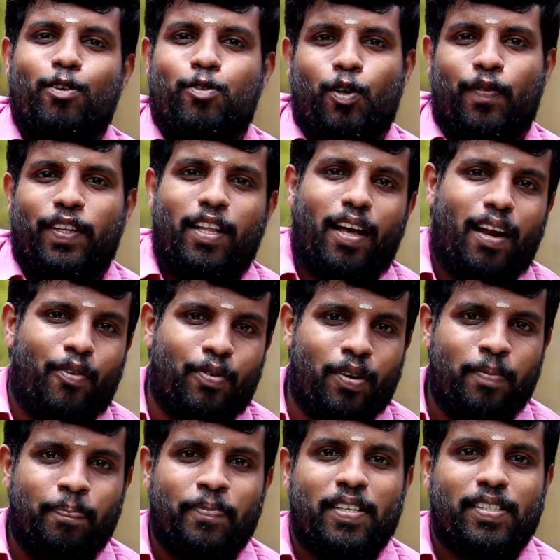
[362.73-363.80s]
also with our
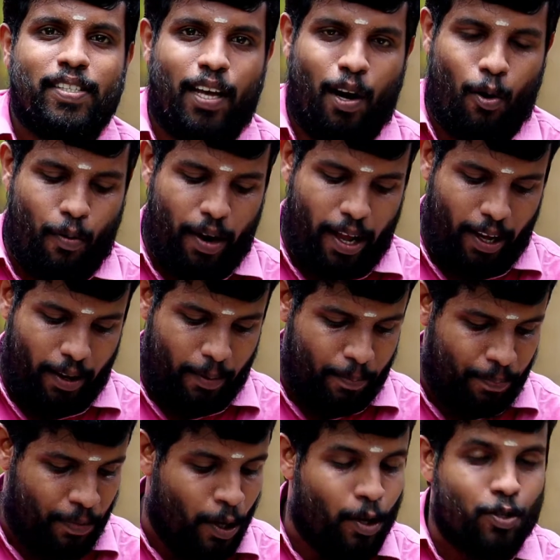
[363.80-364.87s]
surrounding.
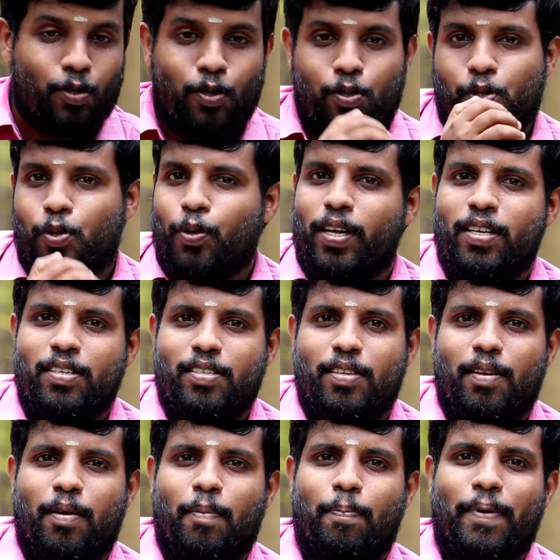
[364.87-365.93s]
So
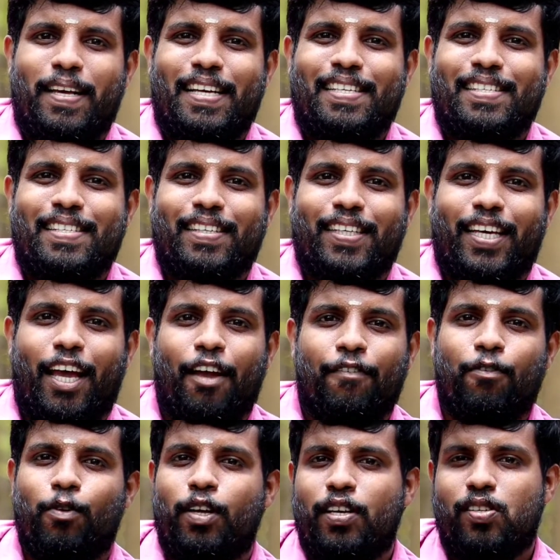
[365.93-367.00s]
students, please
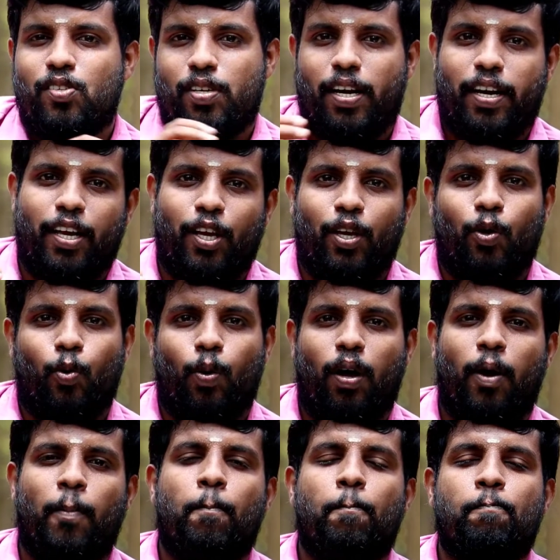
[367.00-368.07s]
carefully study
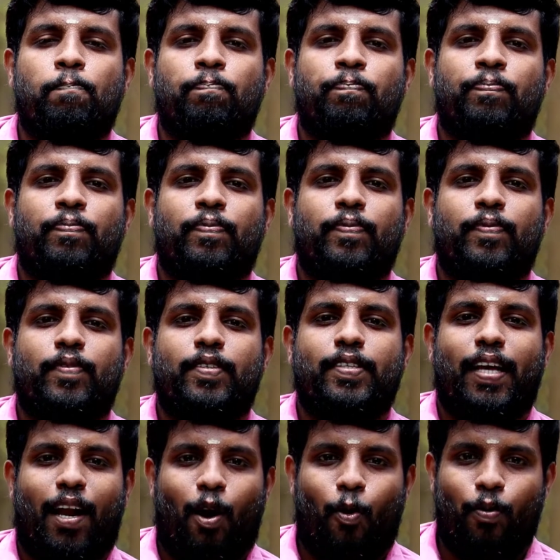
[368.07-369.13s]
your
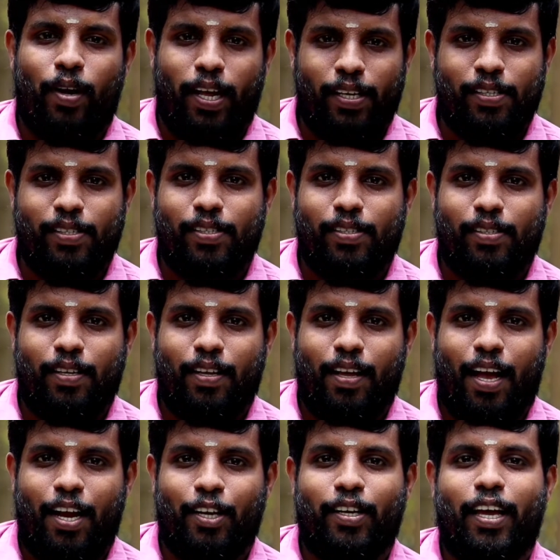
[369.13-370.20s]
surroundings
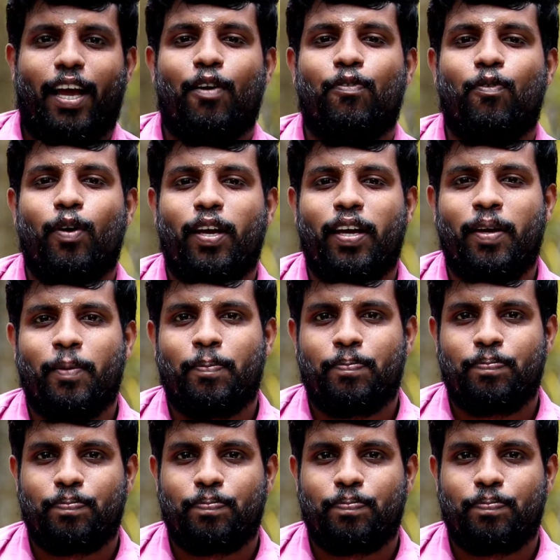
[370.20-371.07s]
and carefully